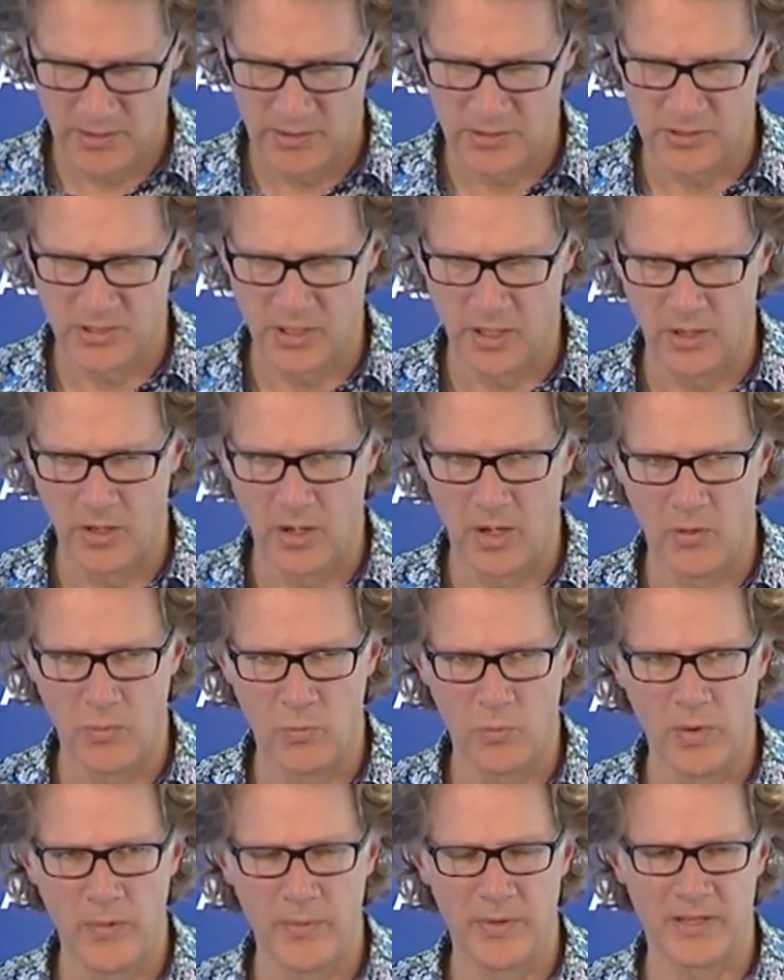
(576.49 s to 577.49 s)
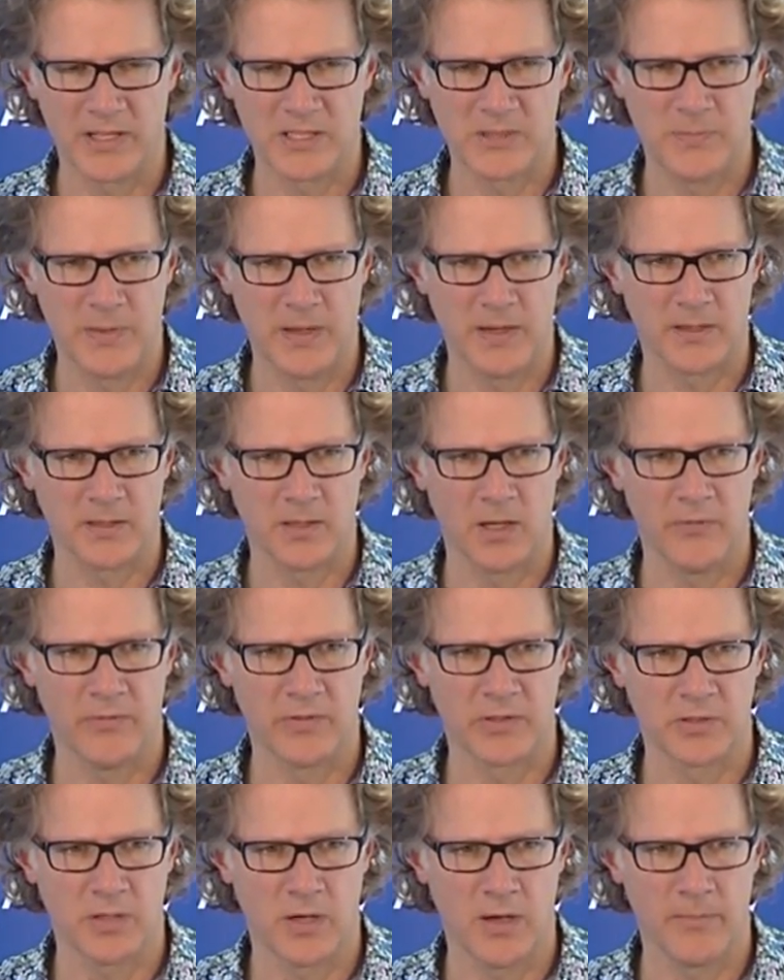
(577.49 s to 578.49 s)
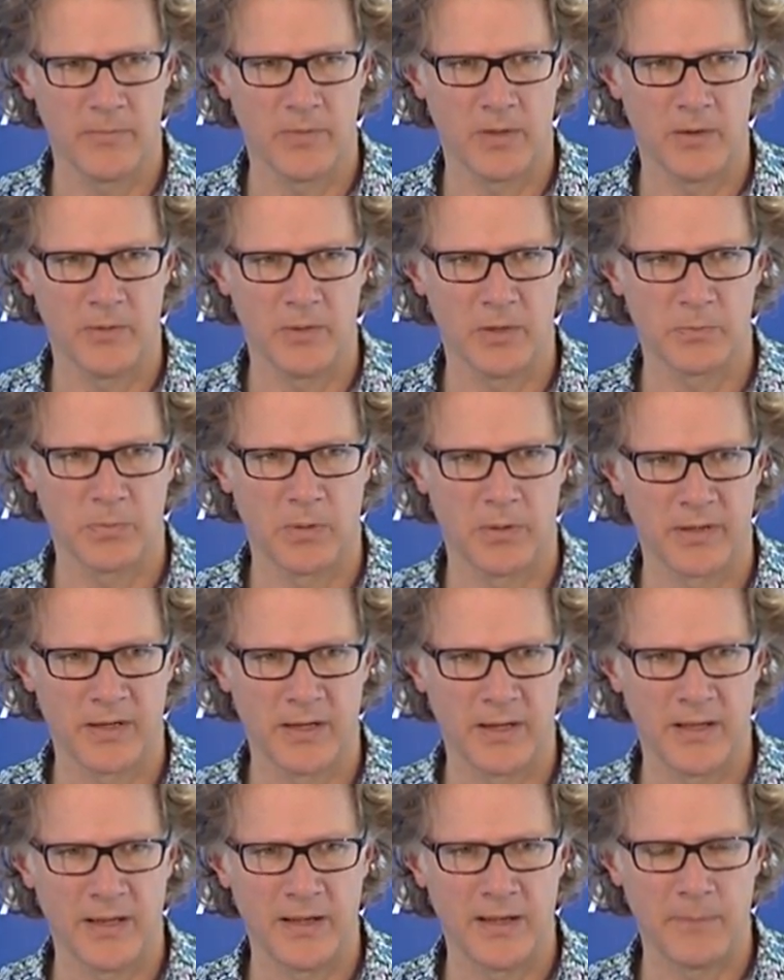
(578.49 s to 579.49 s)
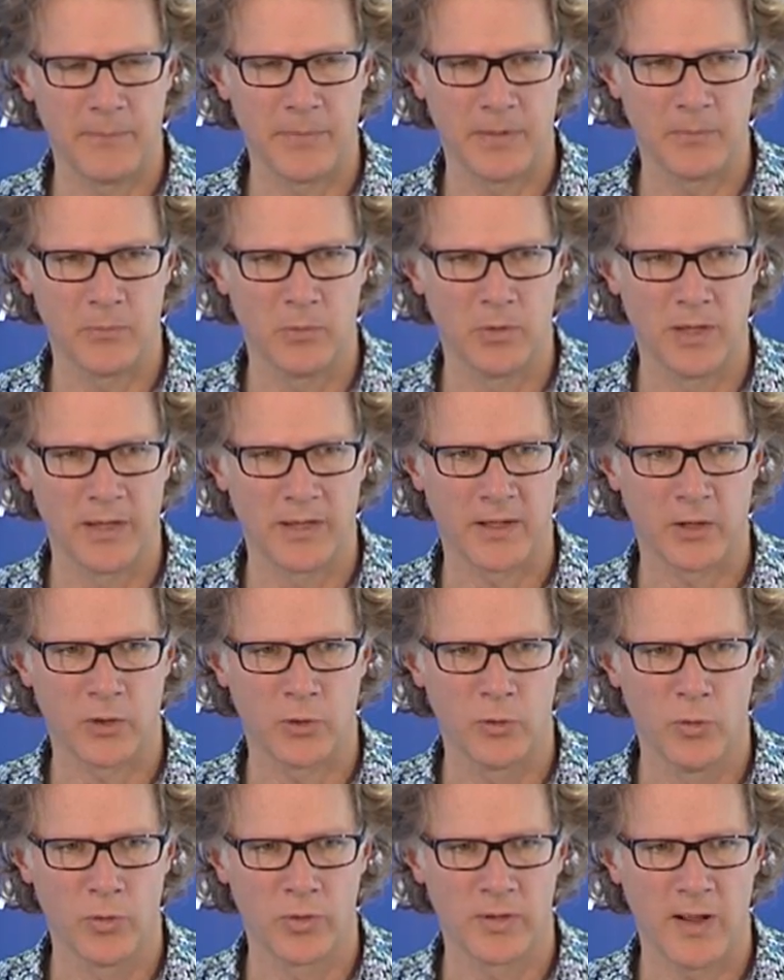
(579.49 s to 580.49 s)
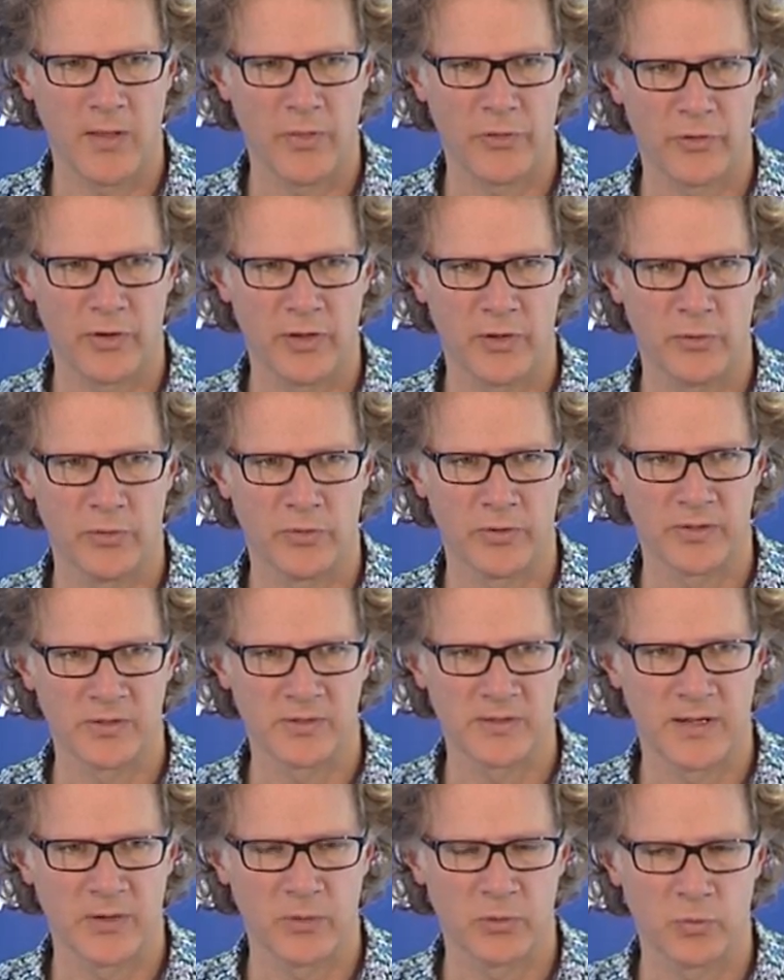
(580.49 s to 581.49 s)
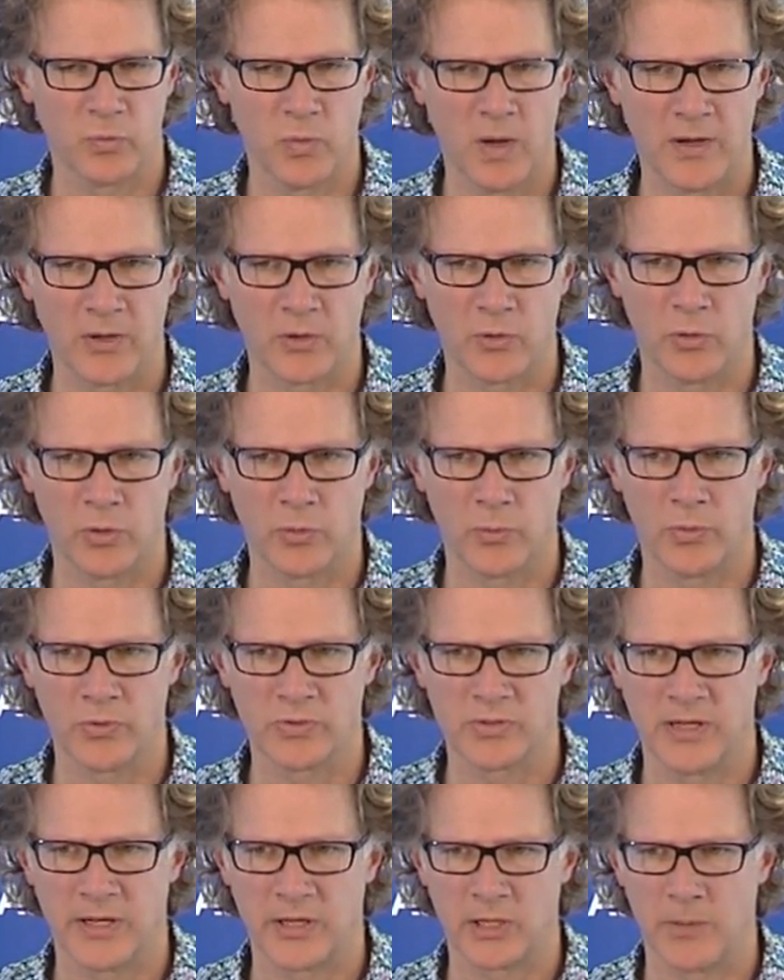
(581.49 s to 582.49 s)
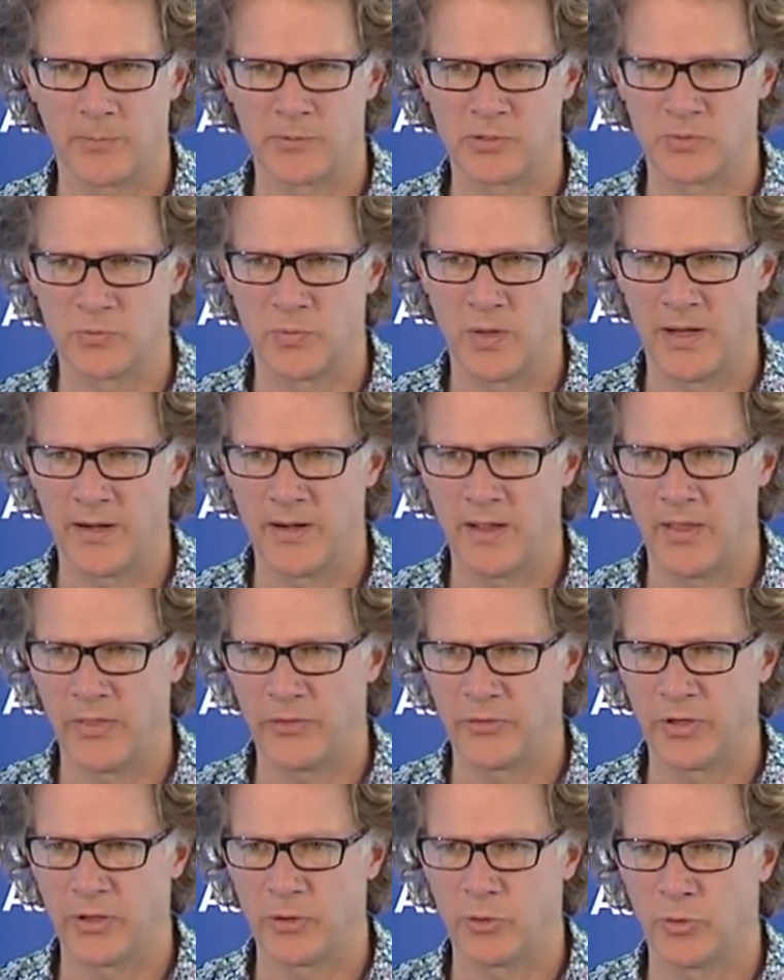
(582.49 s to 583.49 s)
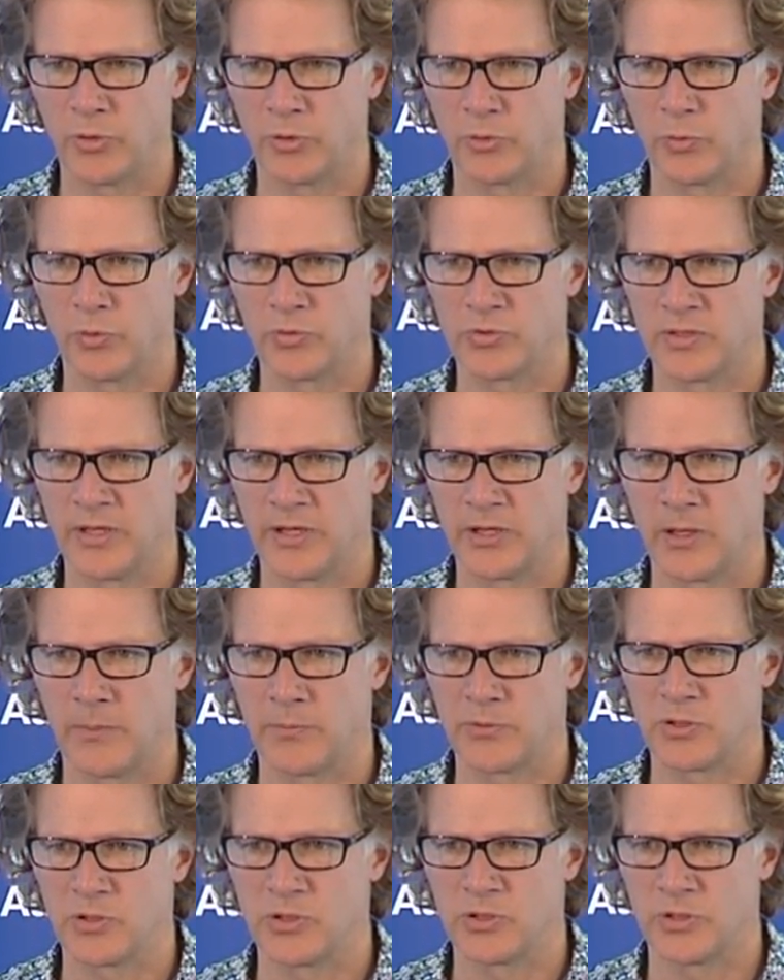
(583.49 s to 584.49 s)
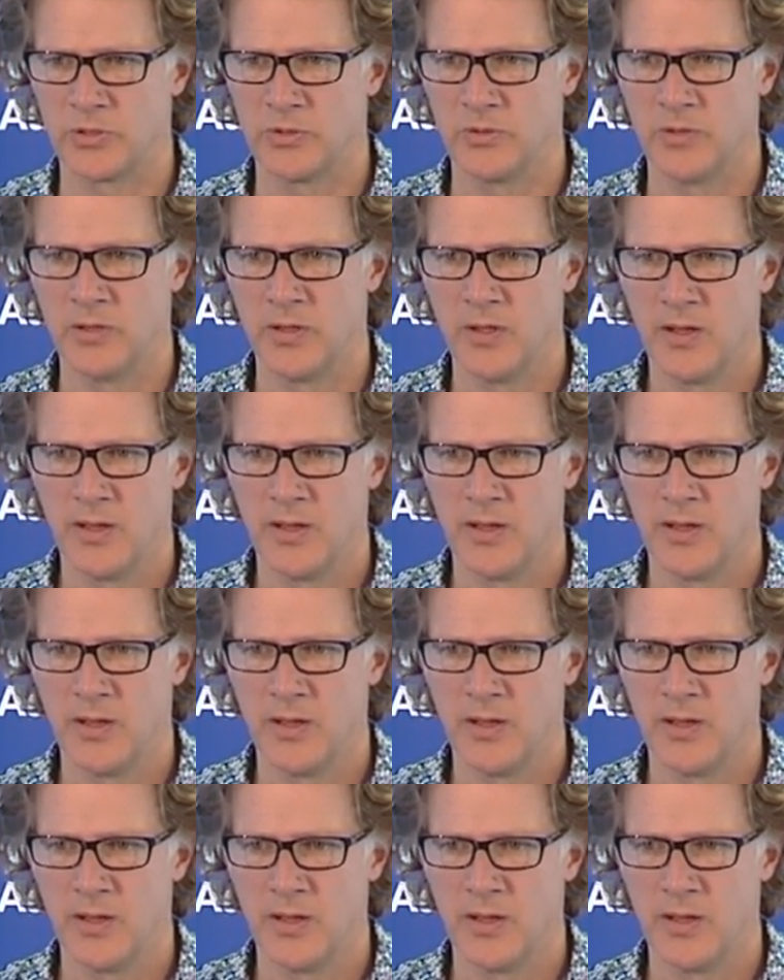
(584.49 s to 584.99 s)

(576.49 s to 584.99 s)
So we would expect over time though, it's probably going to end up being more like a quarter and three quarters. That is one quarter will select option one and three quarters will select option two.